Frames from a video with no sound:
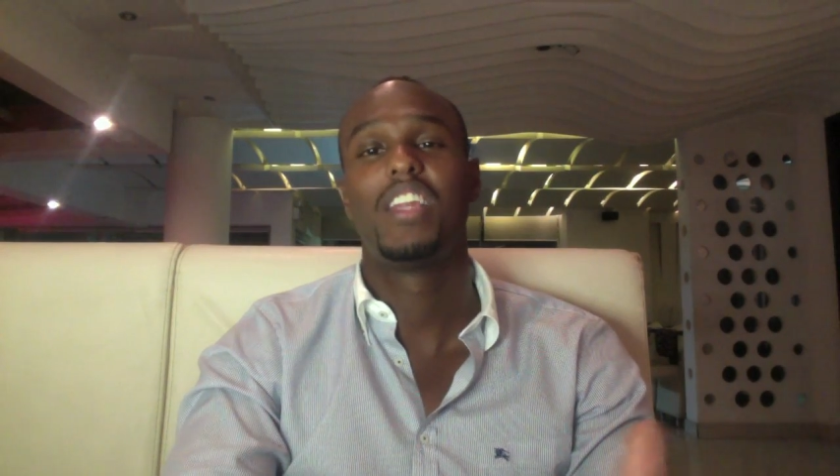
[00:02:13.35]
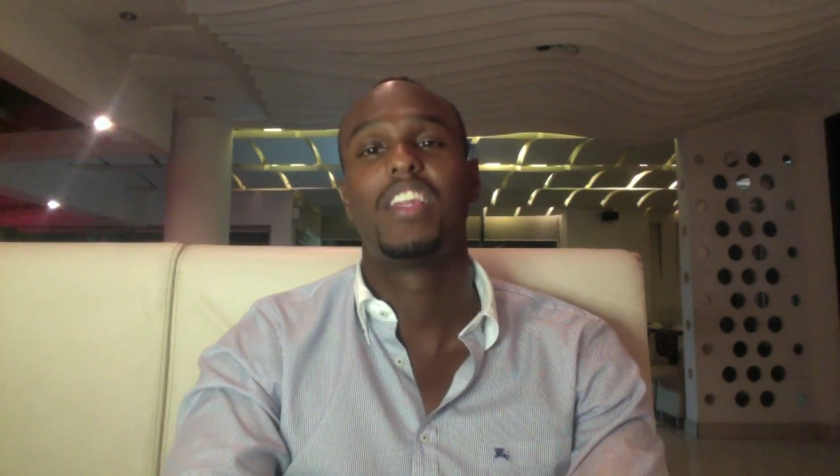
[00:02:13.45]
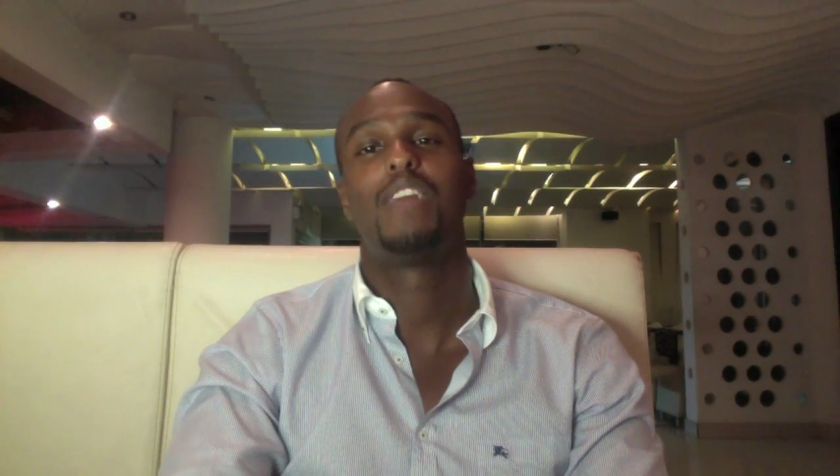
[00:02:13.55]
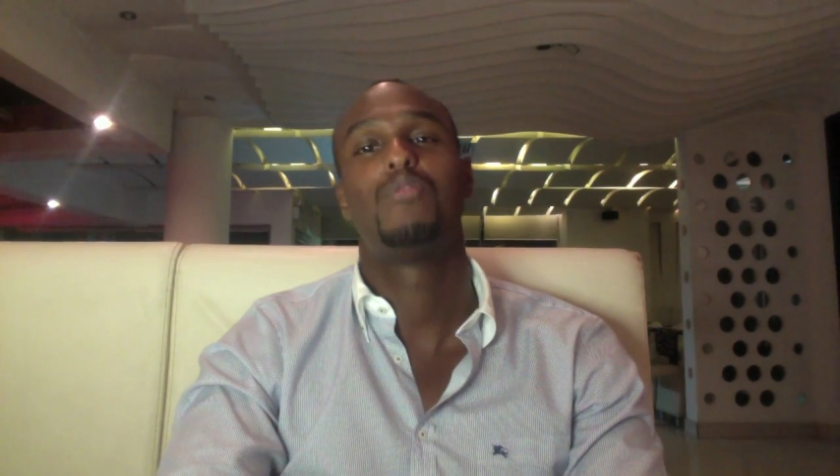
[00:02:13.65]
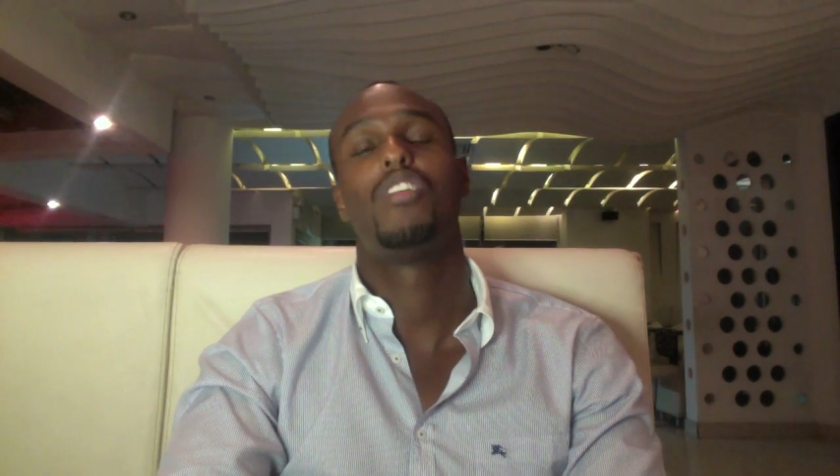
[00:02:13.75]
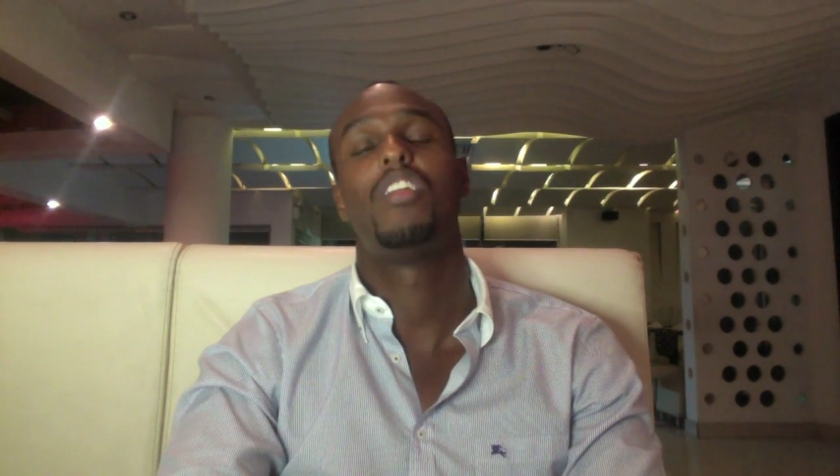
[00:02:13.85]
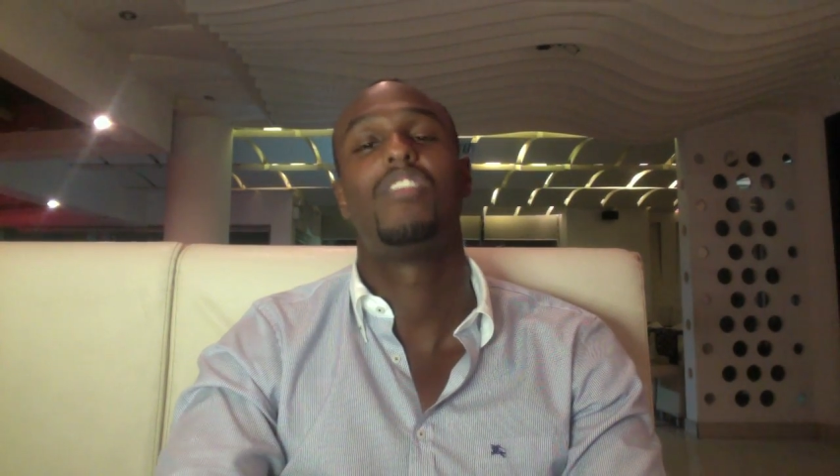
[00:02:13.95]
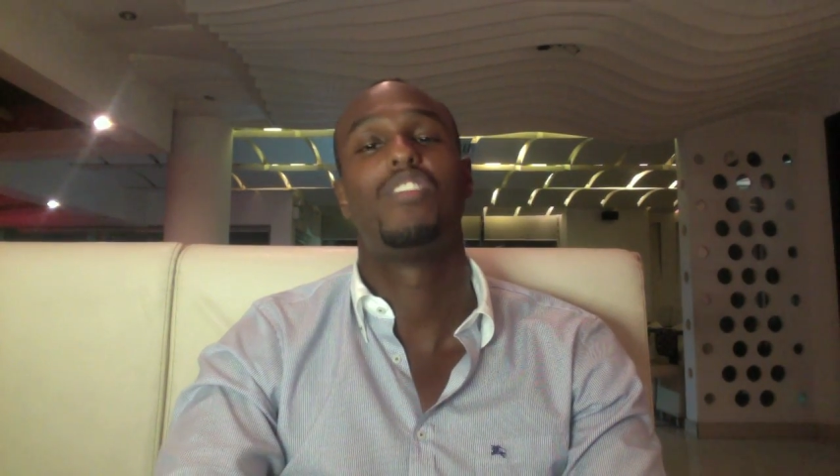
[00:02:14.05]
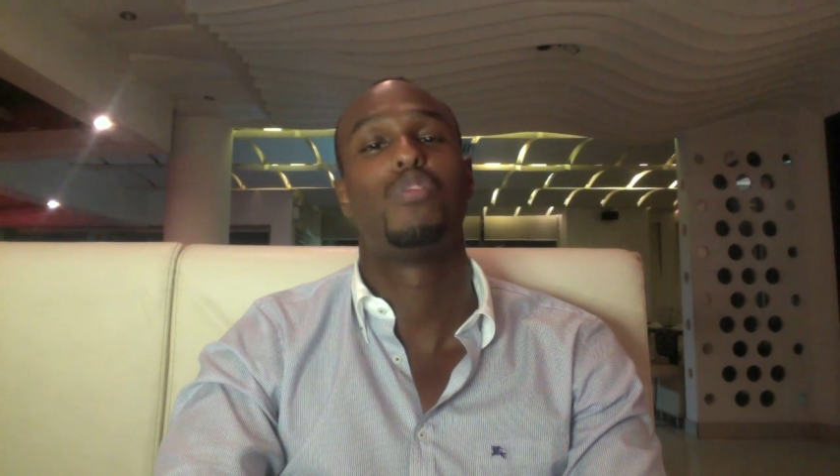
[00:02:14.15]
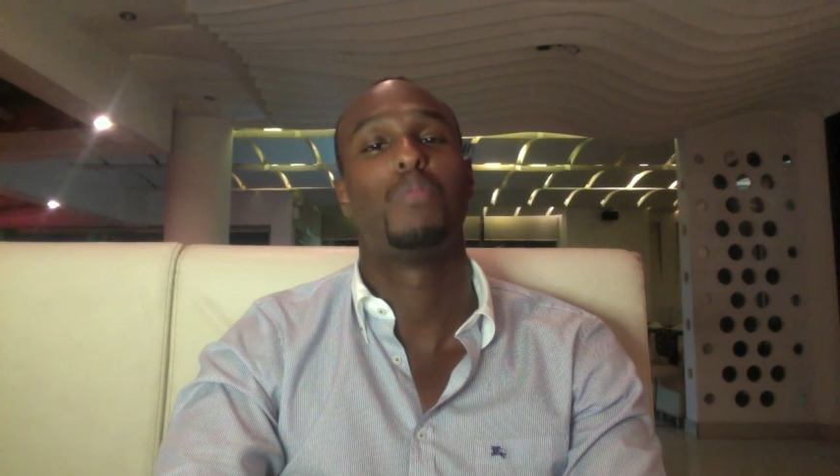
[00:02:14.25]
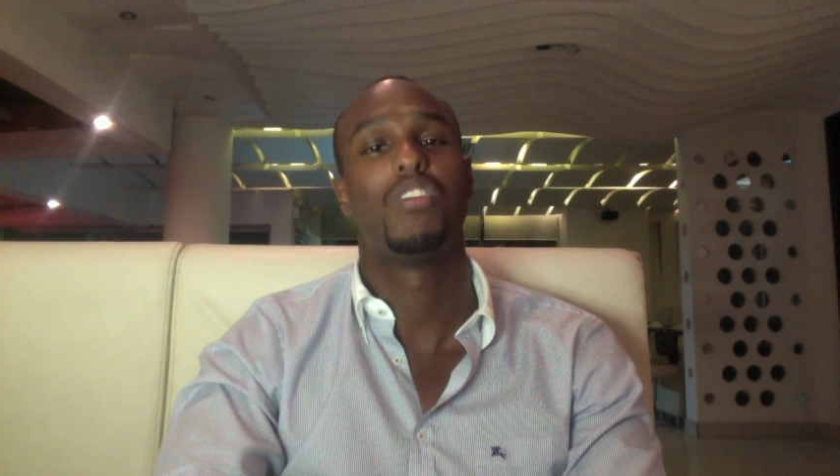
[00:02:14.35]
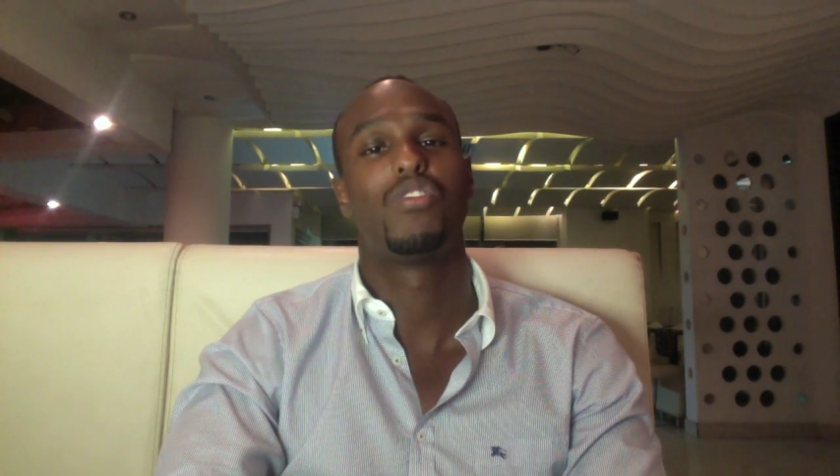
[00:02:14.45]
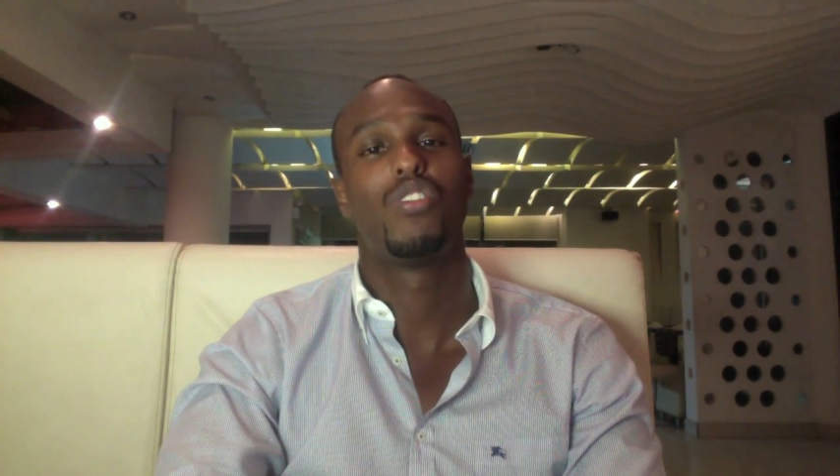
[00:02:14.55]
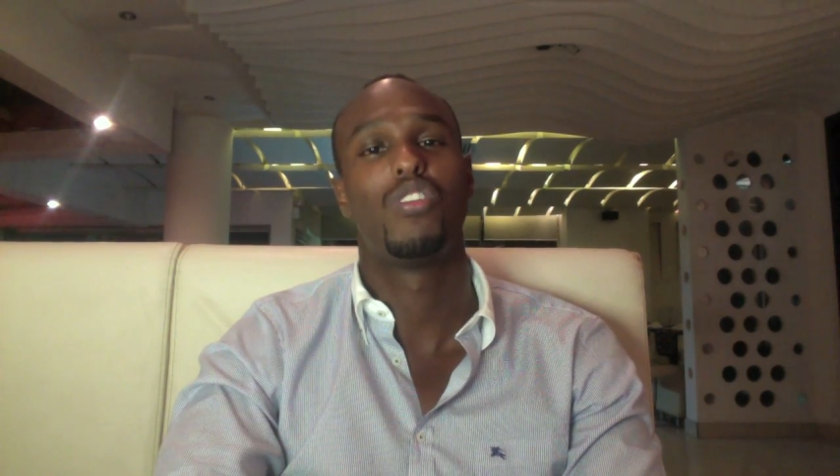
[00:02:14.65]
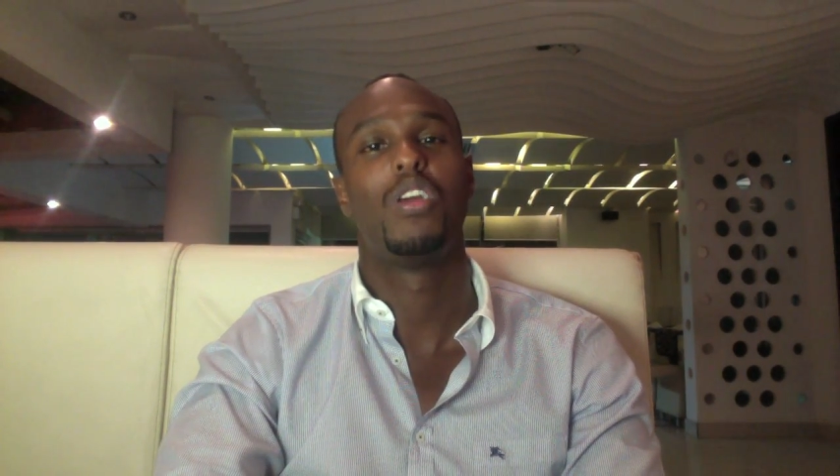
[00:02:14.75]
time to listen to my
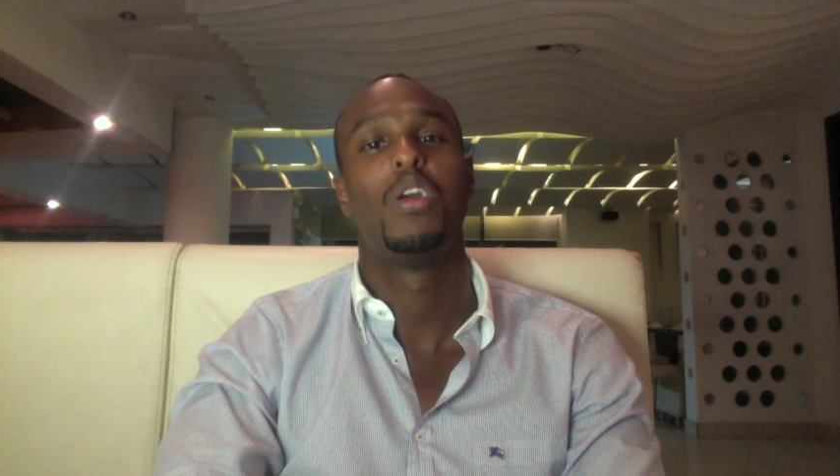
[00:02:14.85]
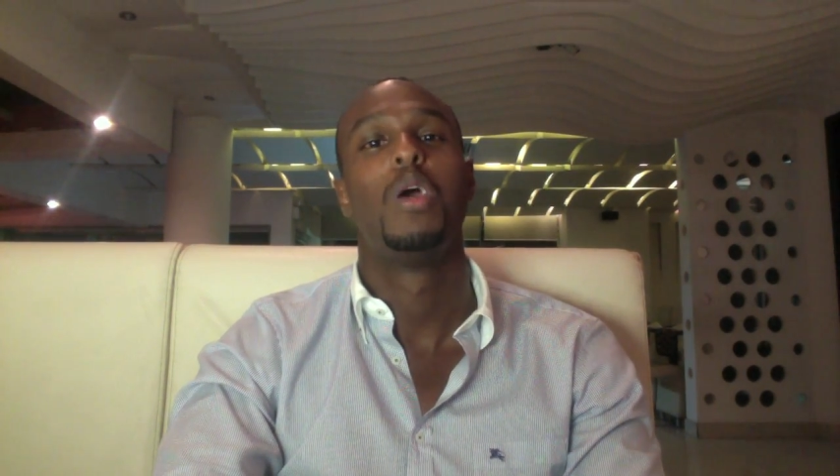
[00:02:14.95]
story.